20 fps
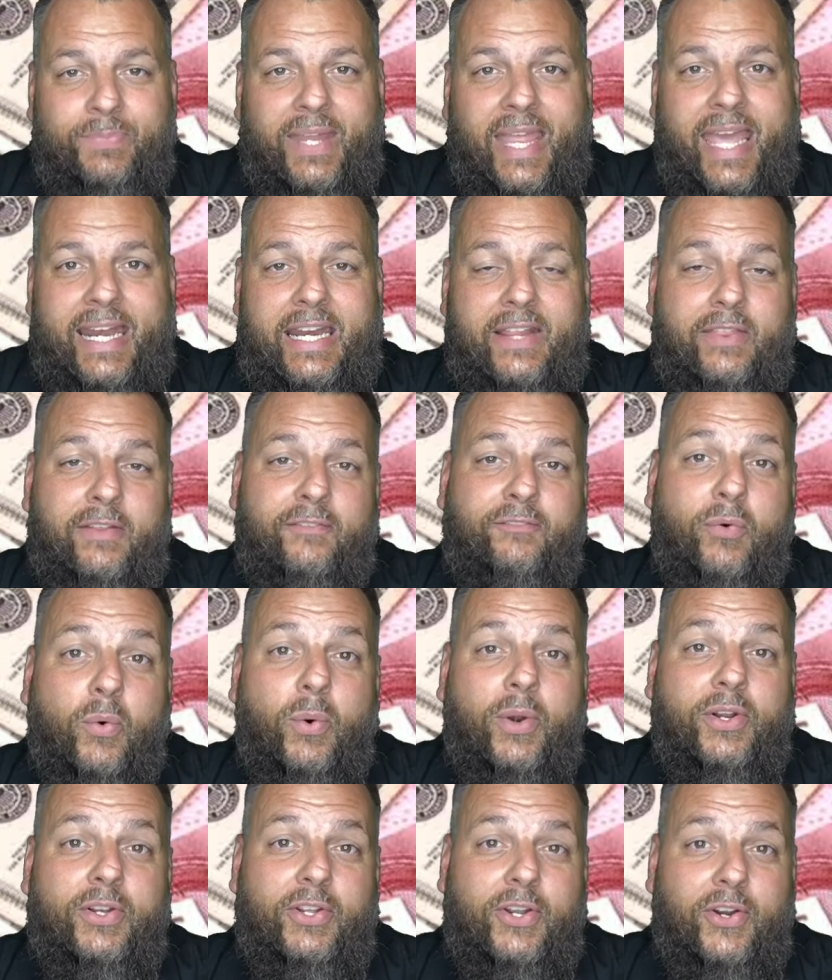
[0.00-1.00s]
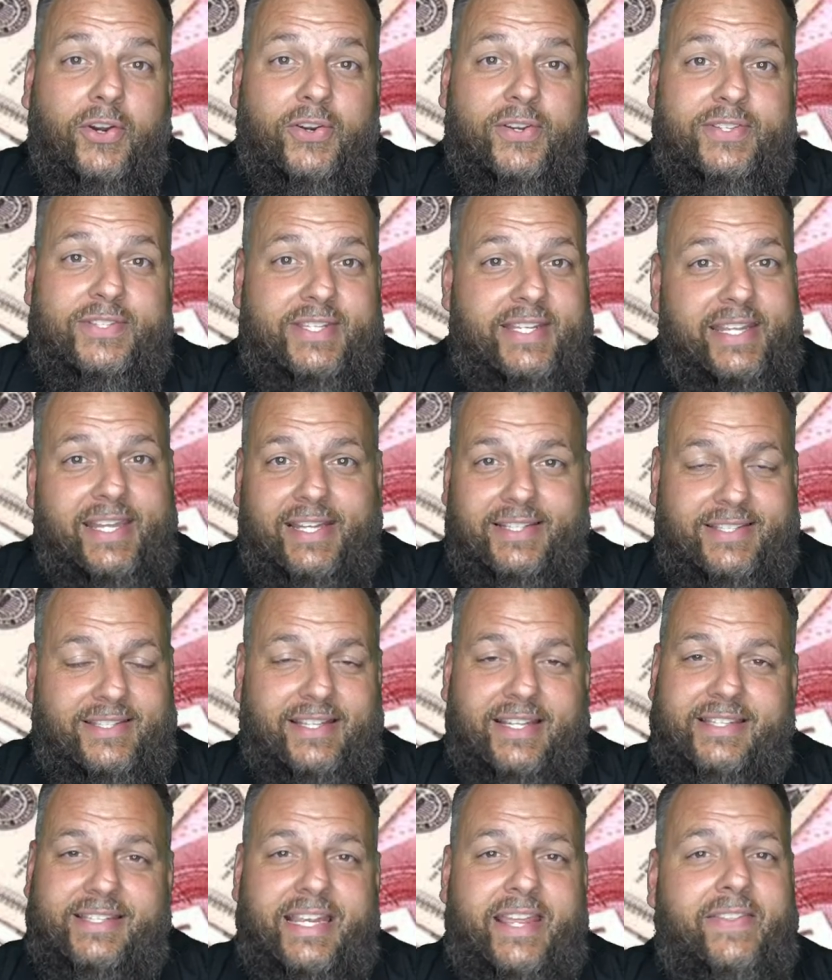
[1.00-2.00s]
And in the foreign currency, it's,
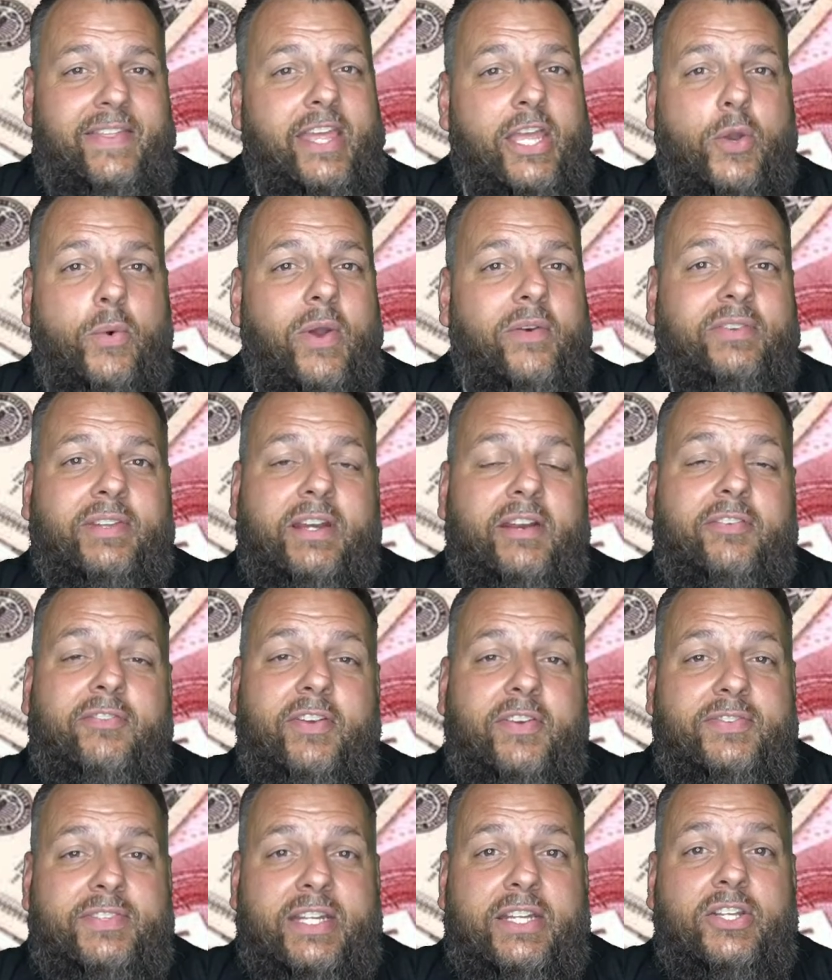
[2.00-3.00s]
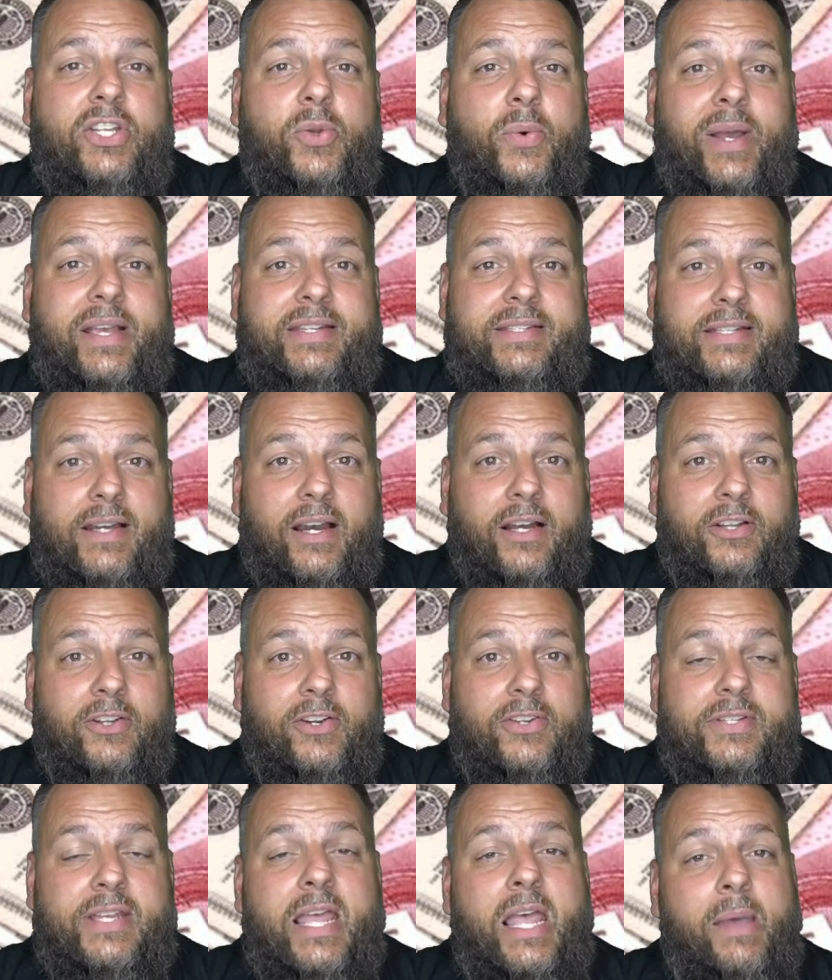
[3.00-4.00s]
let's say, the equivalent of 15 US
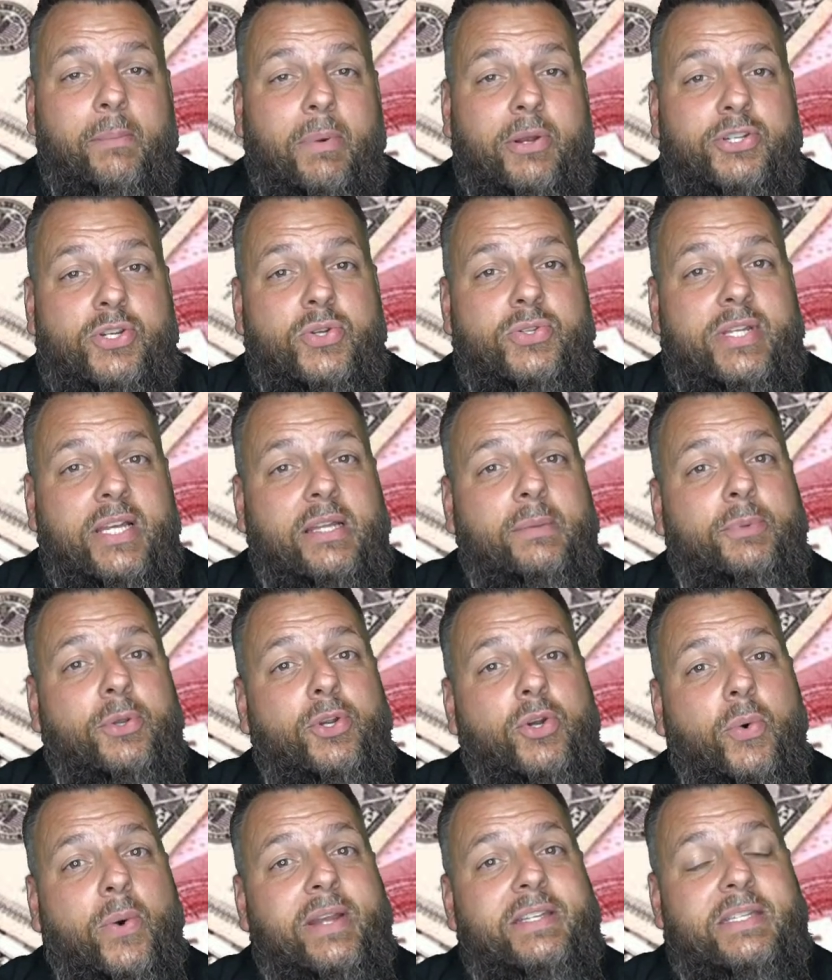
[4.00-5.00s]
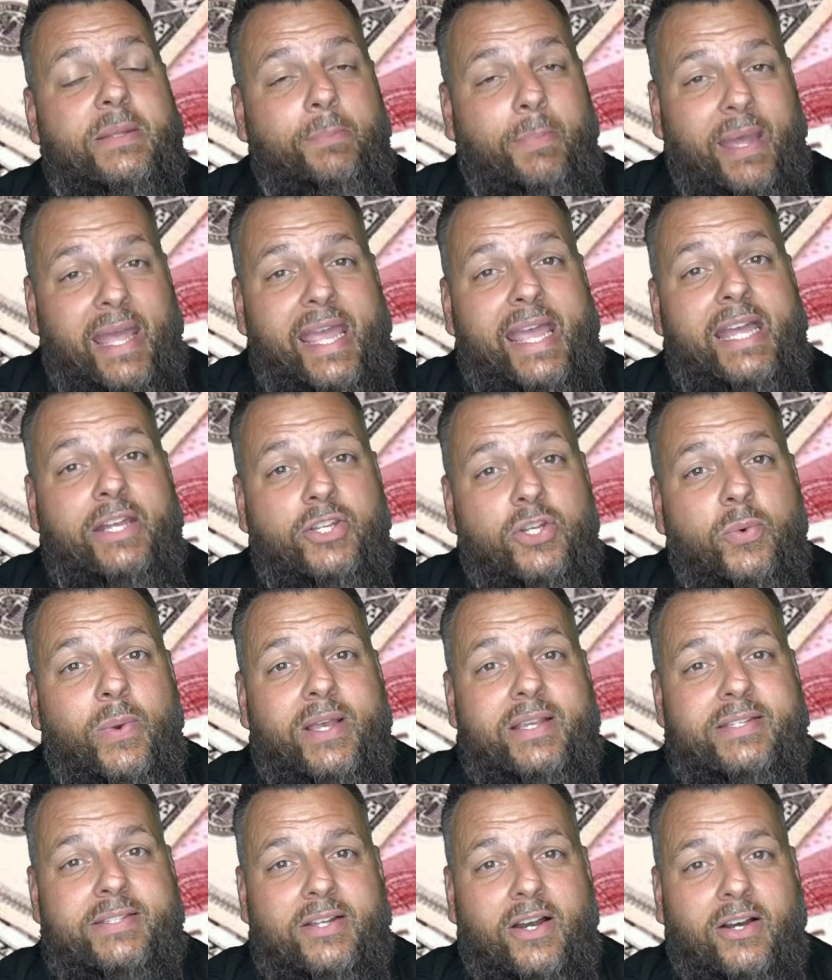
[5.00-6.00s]
dollars, but you tell them you're going to pay in
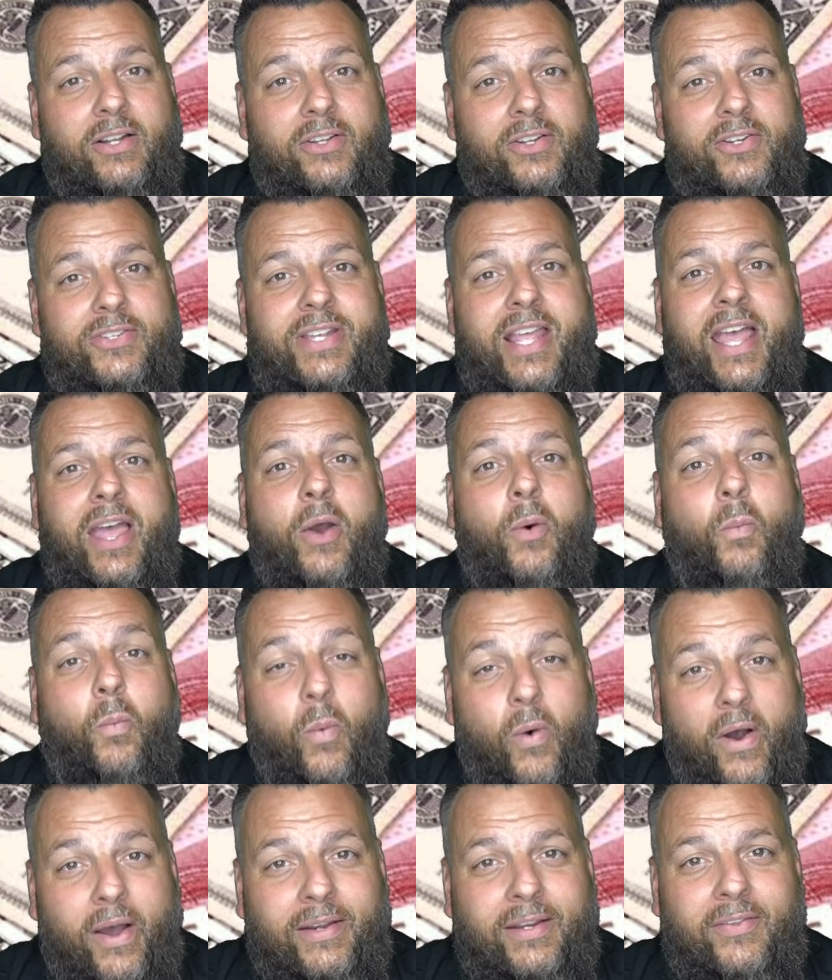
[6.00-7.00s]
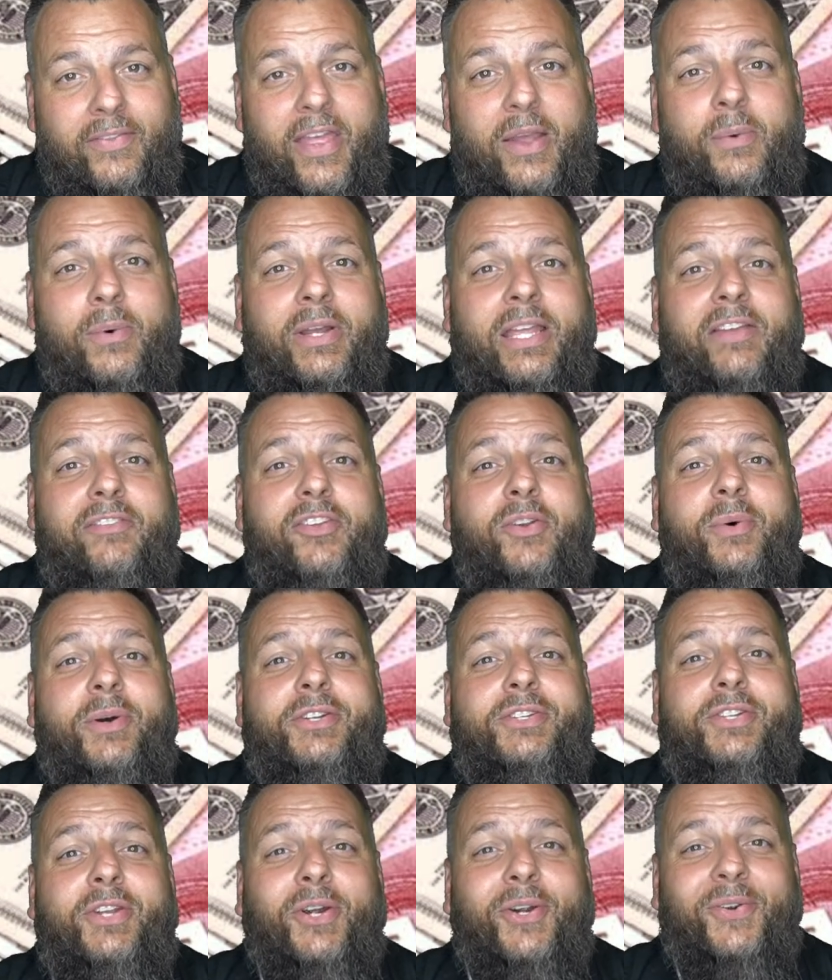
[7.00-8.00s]
US dollars, one, they will give you a
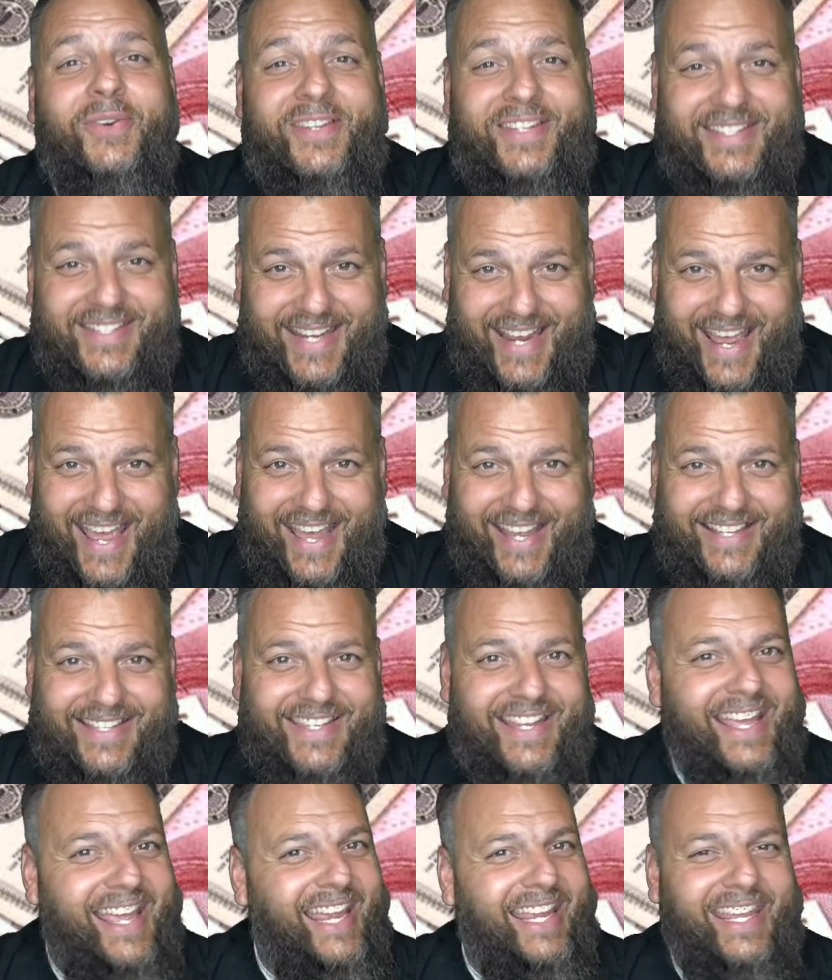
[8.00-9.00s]
tourist tax.